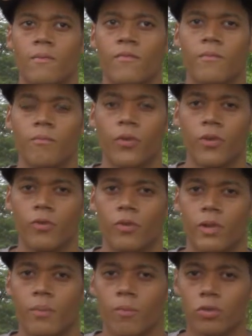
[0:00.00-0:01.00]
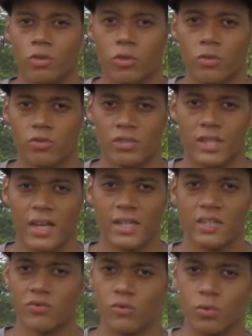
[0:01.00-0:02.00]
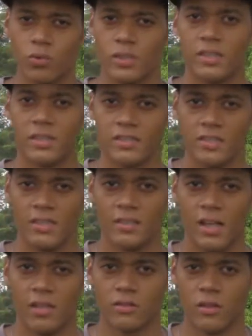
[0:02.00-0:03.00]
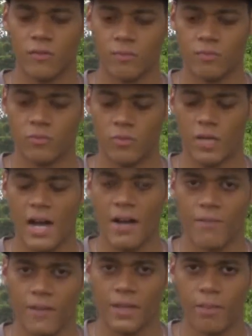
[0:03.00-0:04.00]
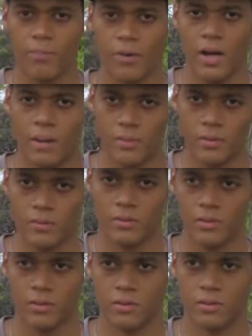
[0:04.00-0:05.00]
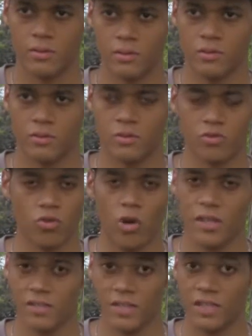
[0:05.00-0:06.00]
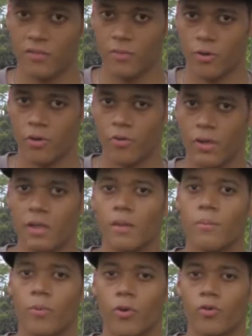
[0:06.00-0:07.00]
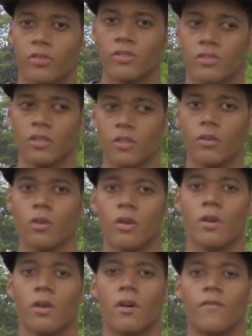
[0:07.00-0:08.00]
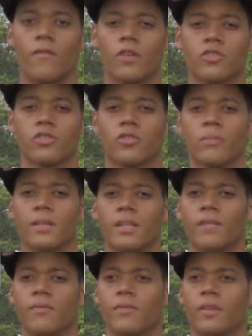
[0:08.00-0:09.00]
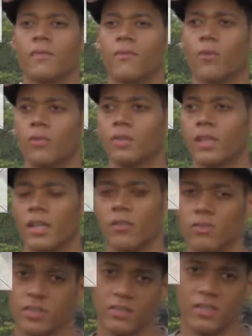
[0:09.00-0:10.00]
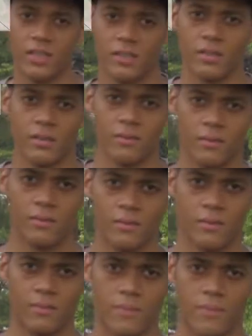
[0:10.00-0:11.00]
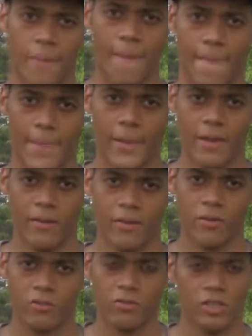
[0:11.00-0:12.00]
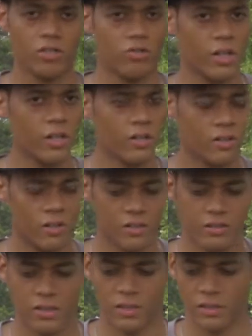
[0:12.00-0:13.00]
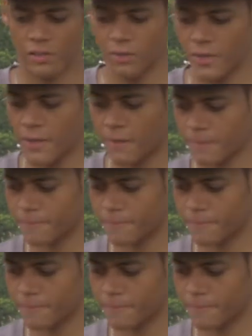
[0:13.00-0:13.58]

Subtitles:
Mercury multiple sign is ruling the 6th house of conflict and problems, the strongest sign of Mercury is considered a functional malefic for the Aries ascendant. Okay, so let's try another ascendant. Okay,